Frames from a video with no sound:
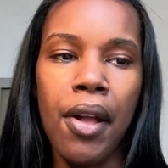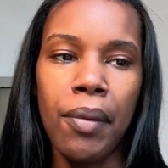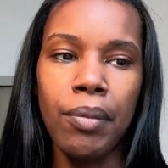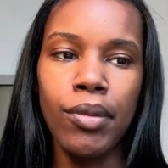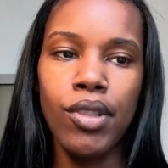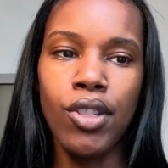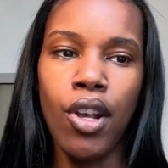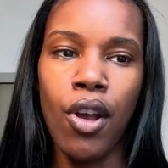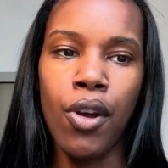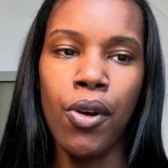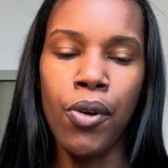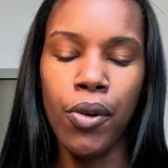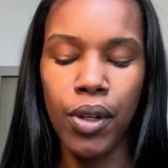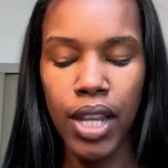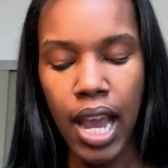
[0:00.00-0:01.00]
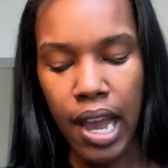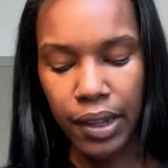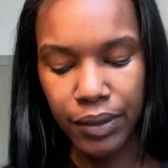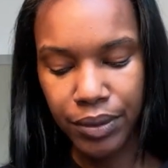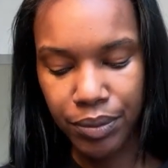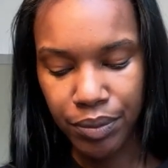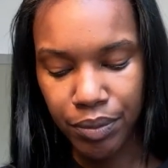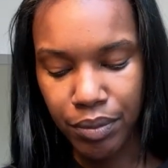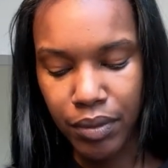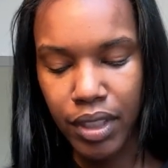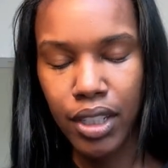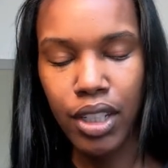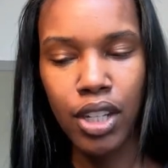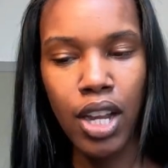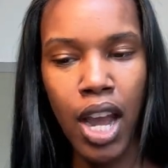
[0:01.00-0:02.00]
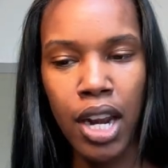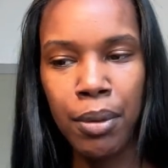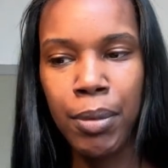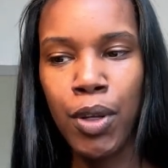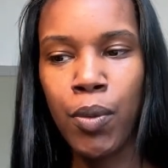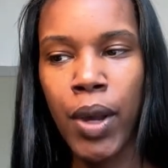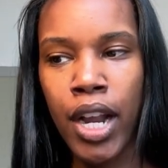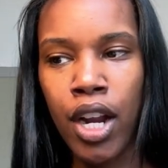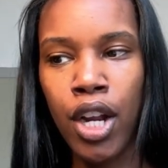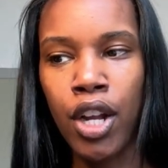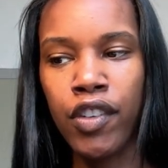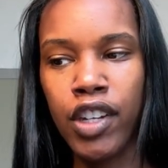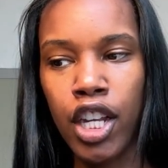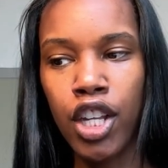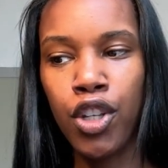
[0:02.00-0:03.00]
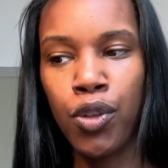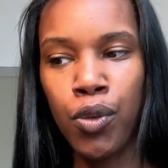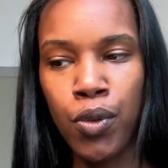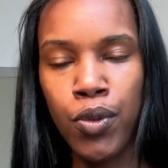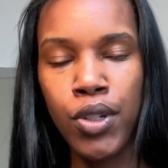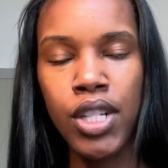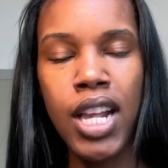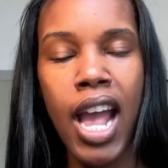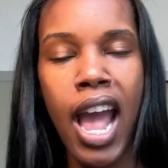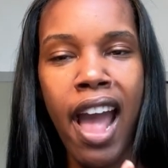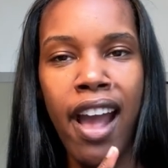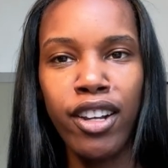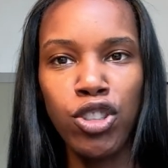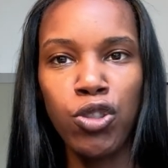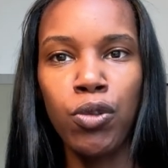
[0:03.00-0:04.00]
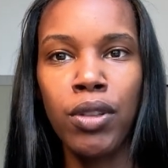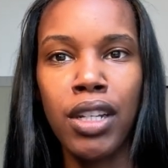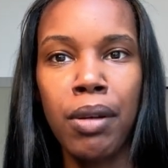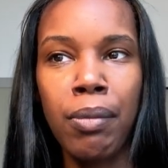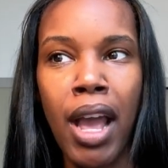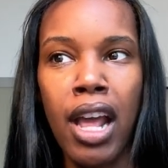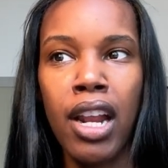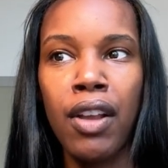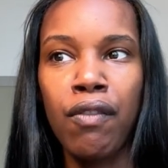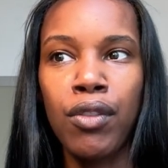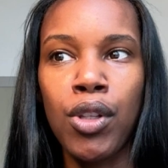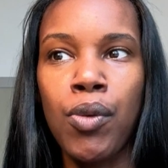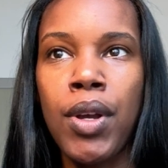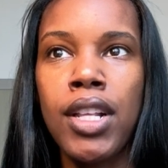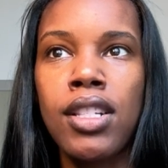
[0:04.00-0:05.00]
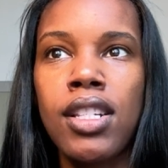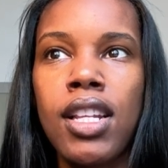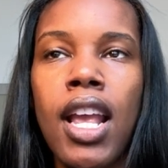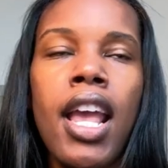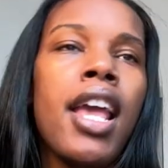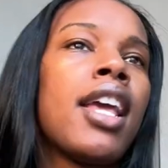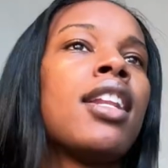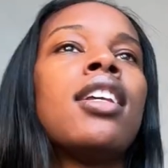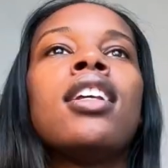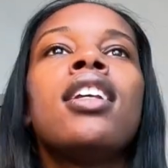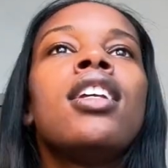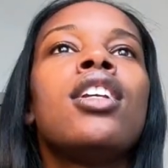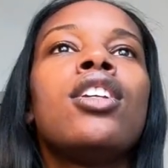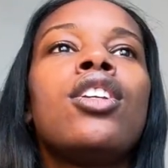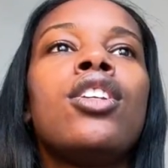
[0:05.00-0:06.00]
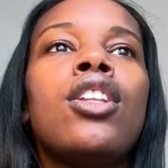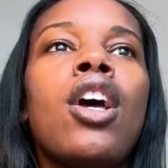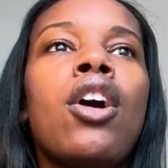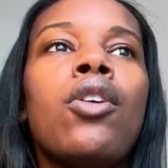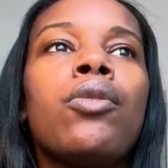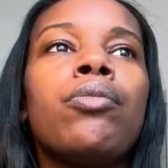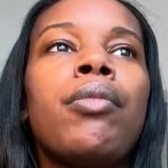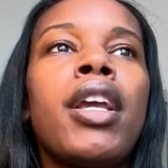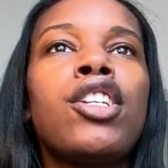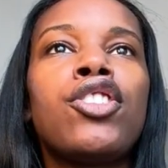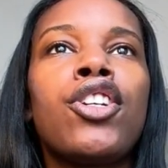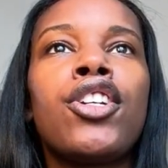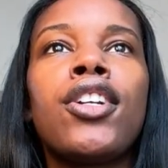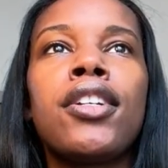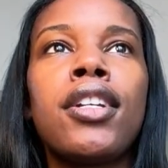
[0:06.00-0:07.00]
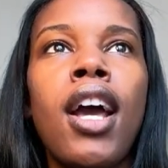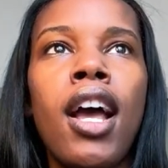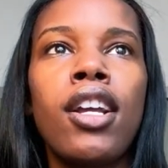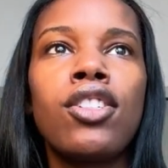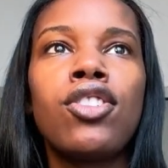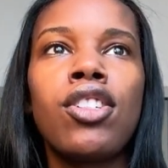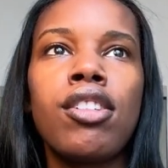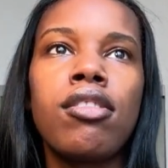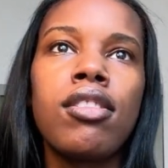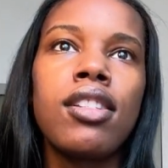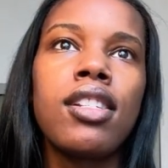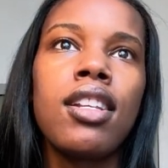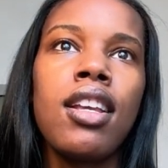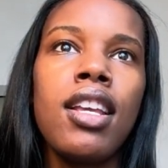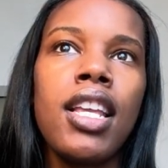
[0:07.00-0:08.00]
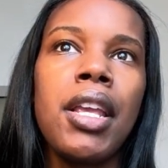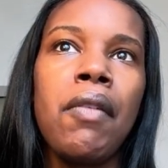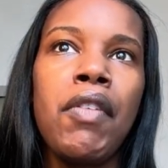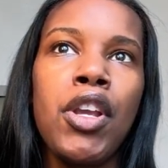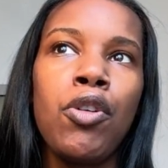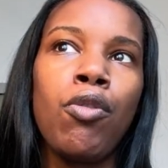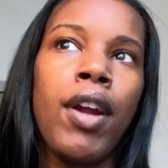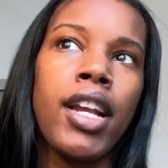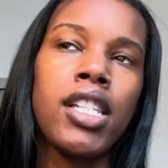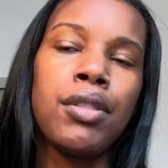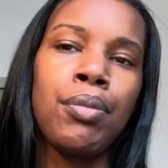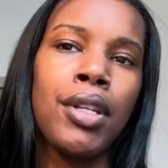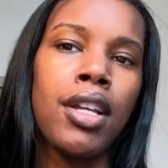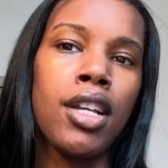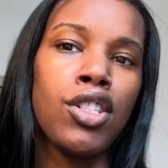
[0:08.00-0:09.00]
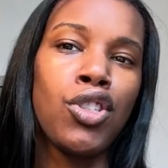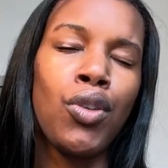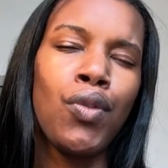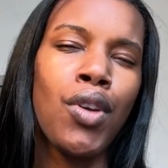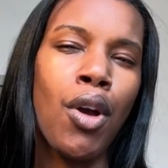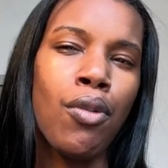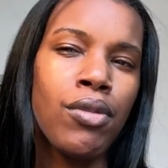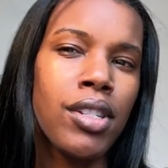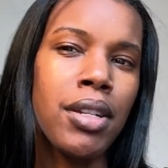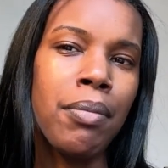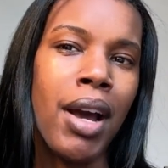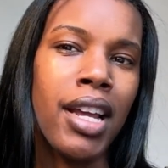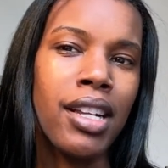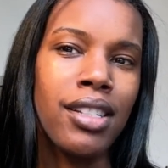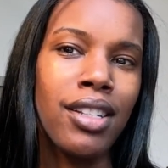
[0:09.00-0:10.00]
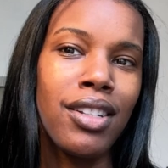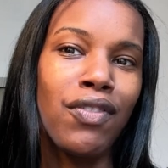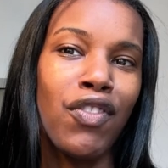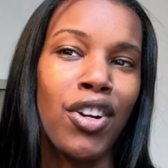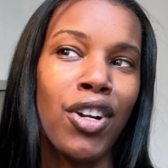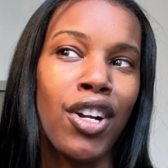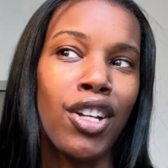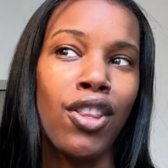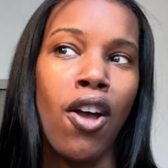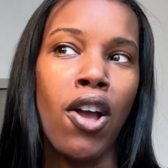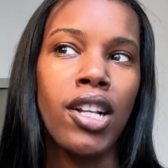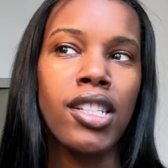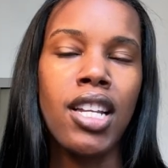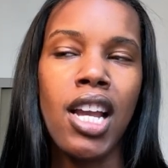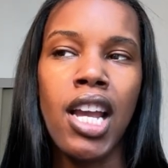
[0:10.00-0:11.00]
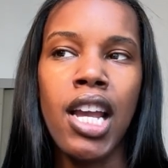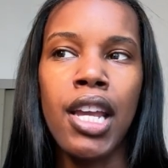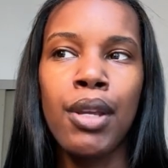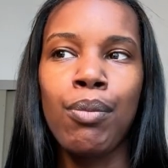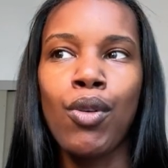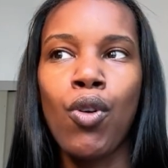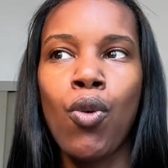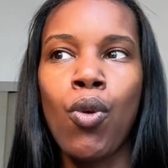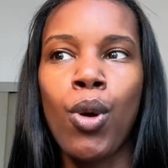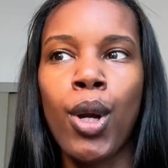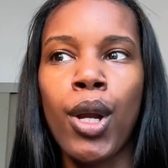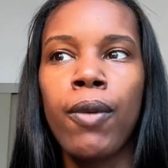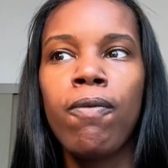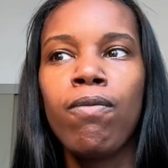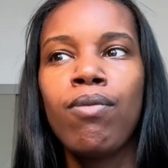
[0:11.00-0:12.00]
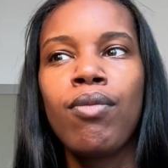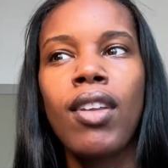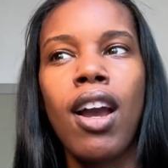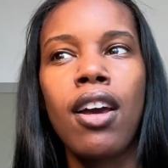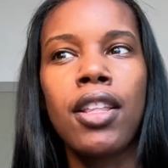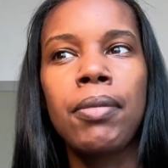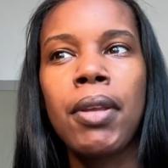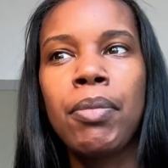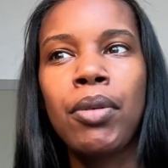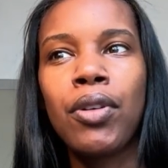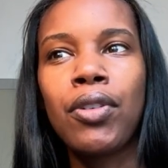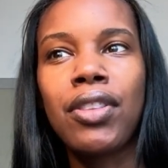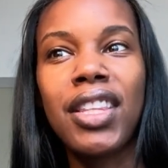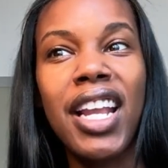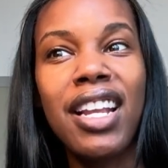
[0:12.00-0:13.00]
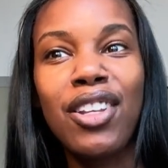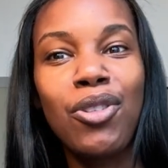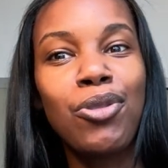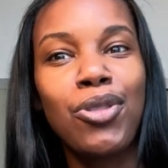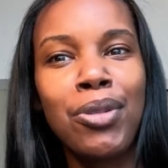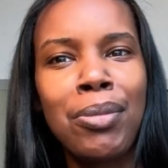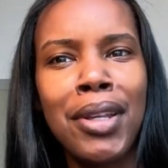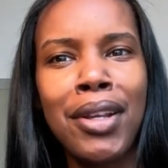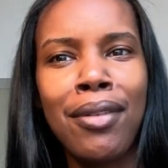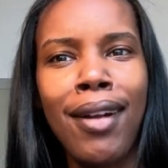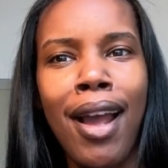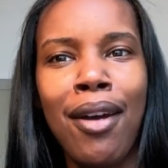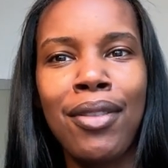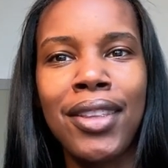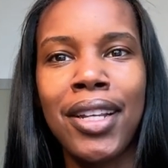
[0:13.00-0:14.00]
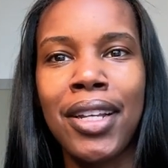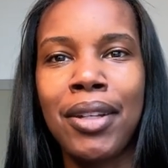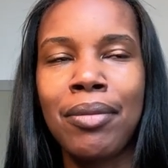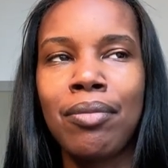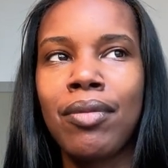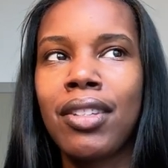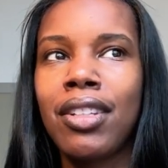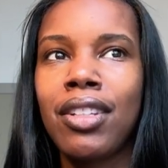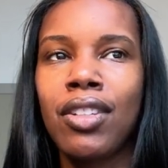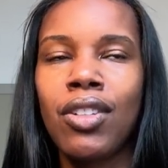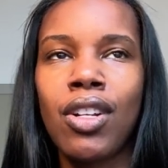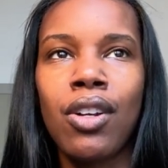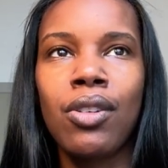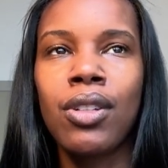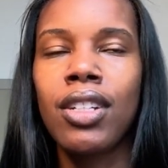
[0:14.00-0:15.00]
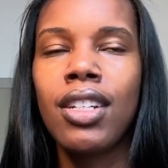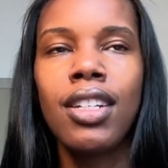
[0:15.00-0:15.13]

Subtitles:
So yeah, you got to be aware of who's actually a bad influence, and, make sure you're not just giving grace because you've known somebody for a long time, or other people think you should be around them, you